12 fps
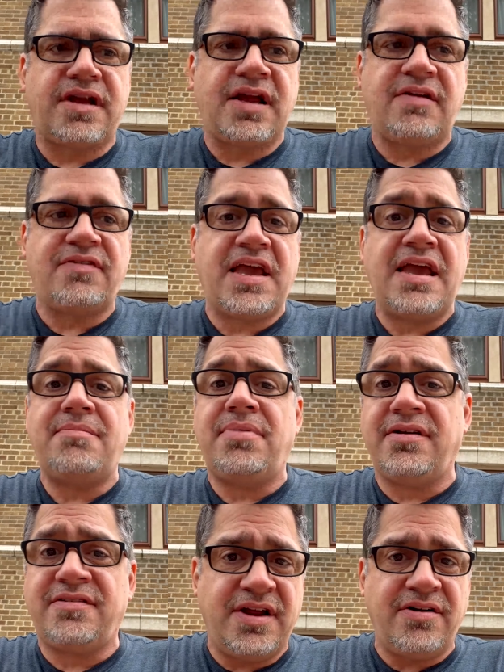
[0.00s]
have CAN
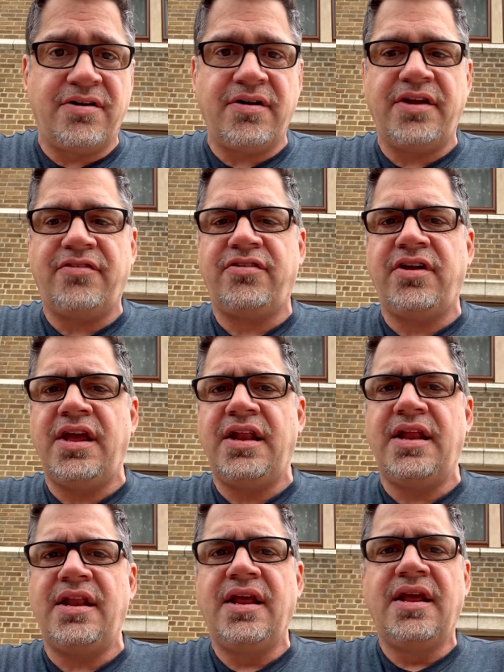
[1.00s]
bus integration
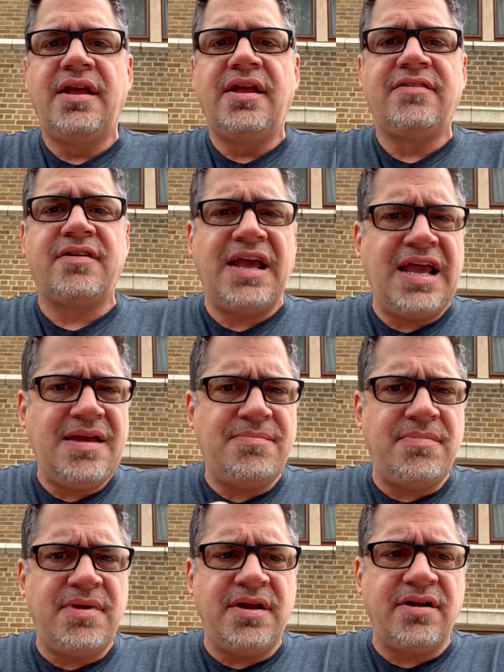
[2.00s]
and
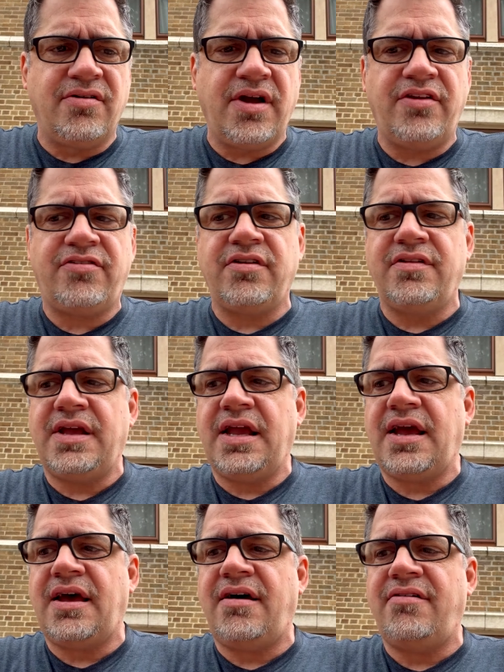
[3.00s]
AIM integration. They
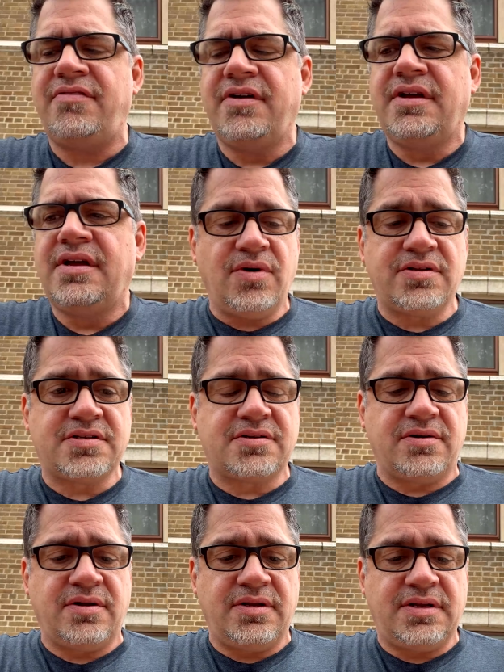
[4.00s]
have what's
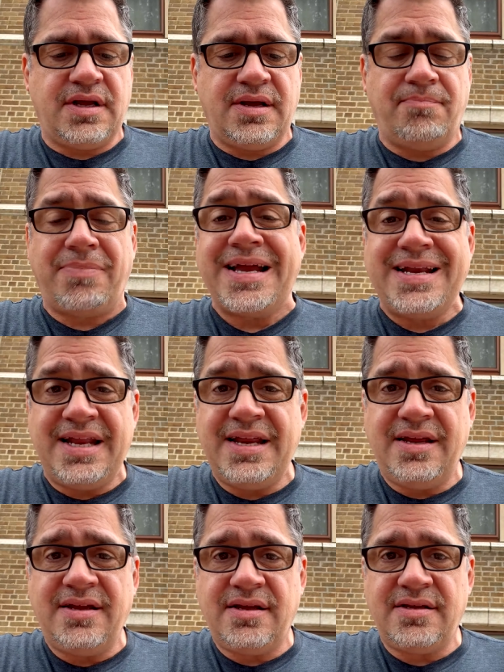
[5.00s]
called
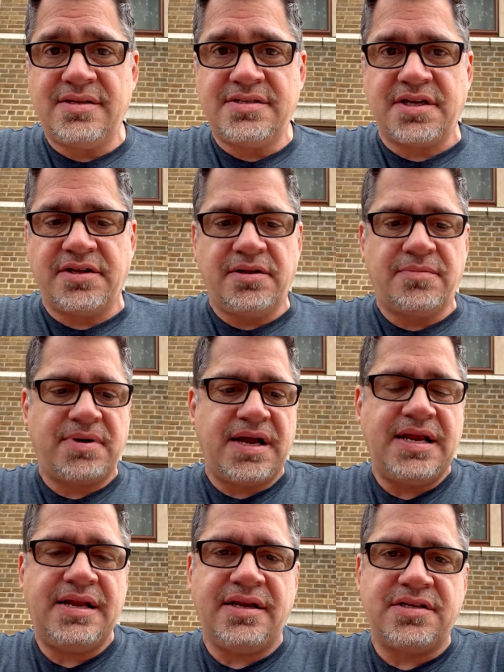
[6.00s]
binding, cellular
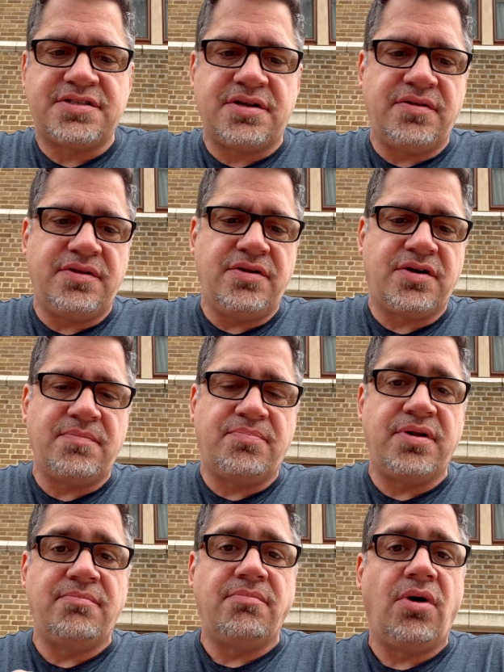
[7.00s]
binding, so that you can
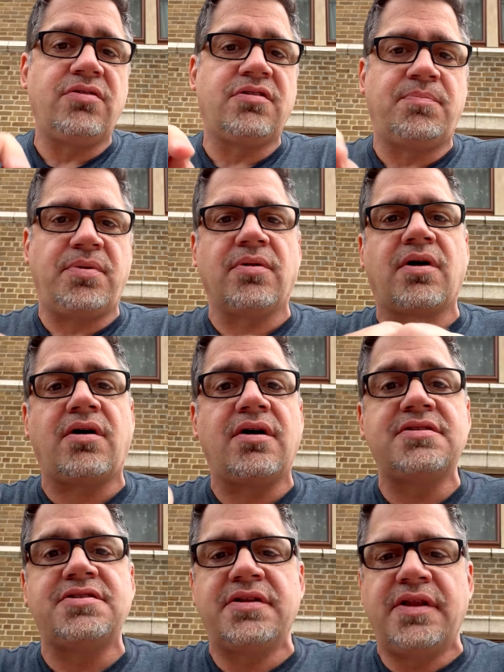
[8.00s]
put multiple
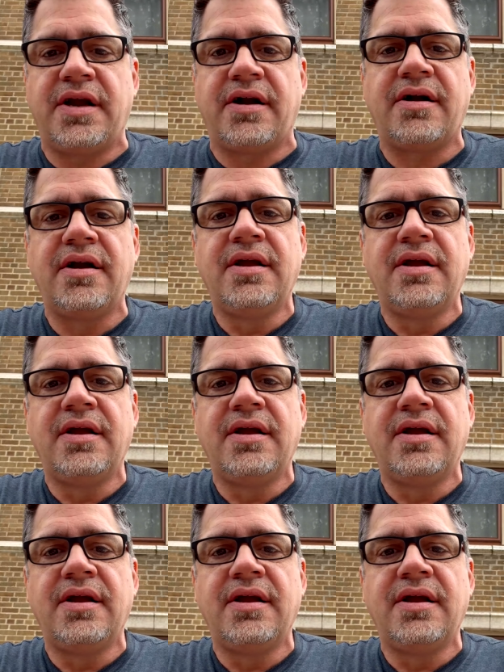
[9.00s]
cards in there.